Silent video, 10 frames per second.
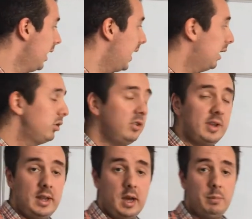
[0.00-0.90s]
How do you
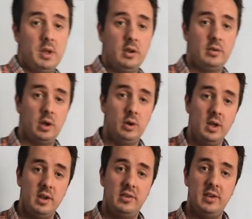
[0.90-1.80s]
set it up? So
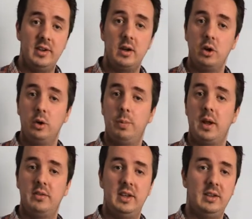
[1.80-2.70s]
setting up Google
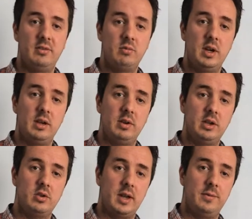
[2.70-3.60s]
Plus is really, really
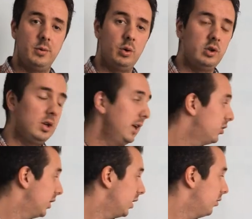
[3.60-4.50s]
straightforward. You
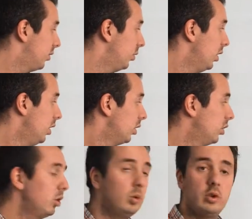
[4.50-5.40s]
literally go to
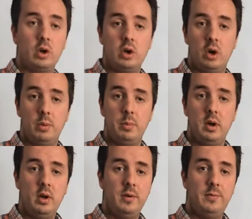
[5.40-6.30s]

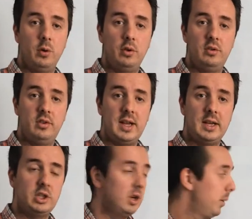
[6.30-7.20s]

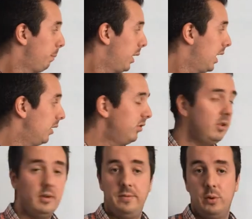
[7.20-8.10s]

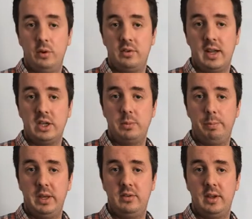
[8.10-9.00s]

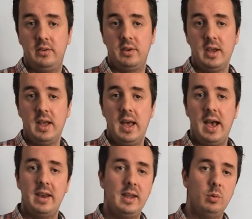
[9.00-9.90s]
google.com/plus/business
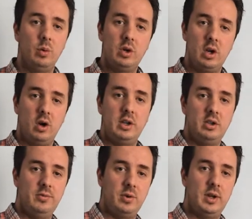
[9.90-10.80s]
and it will guide
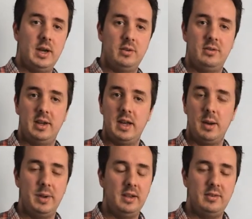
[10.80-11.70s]
you through how to set it
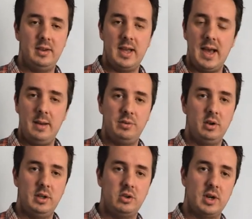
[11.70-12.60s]
up. It's
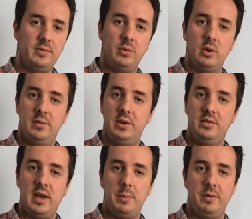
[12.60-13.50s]
absolutely straightforward. If you
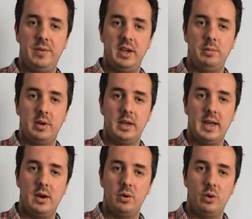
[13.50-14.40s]
set up a Facebook
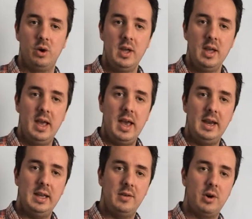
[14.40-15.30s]
account or
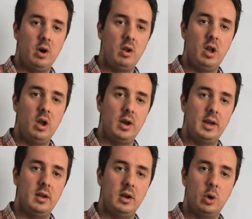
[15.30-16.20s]
any other
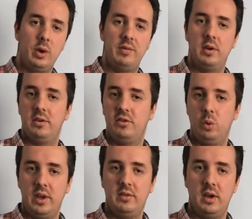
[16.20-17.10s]
online equivalent,
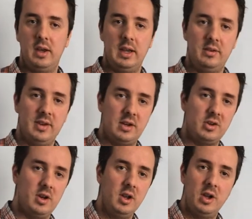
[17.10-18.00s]
Twitter,
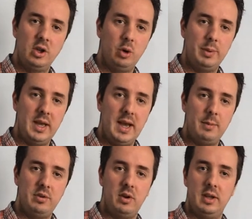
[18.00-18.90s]
etc., you'll be
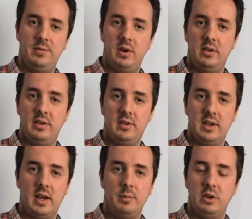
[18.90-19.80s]
absolutely fine
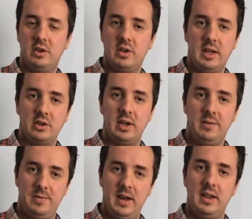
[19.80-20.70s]
setting it up. You just literally
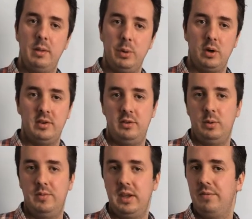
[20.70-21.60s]
fill in the boxes
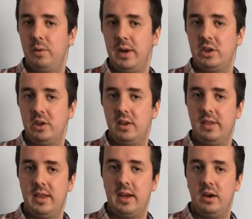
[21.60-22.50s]
with the information
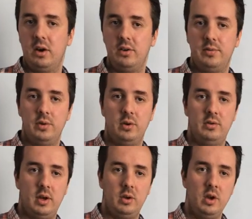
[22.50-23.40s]
that it asks for.
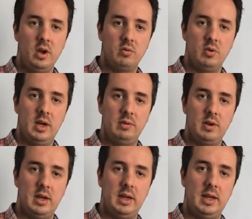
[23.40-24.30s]
So really,
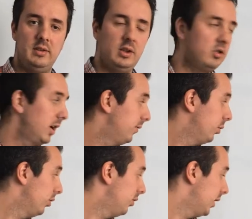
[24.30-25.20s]
really easy,
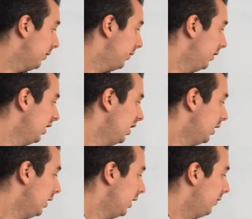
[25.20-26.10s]
straightforward stuff.
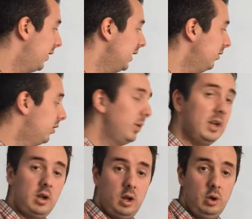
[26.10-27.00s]
Things to
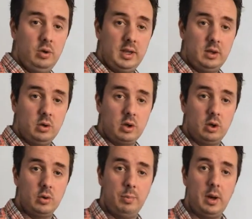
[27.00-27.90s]
include in your
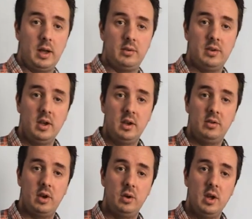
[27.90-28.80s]
Google Plus.
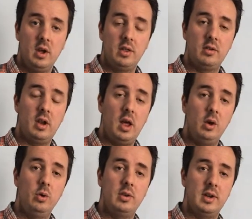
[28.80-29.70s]
So there's
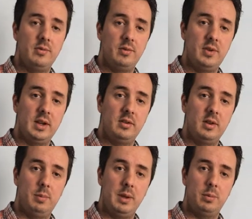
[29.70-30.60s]
loads of different things
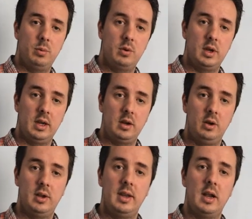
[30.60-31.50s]
that people can
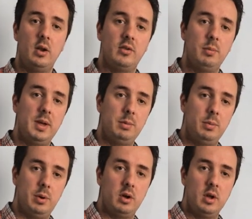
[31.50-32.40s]
include in there. Lots of people
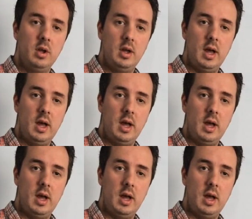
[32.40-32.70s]
put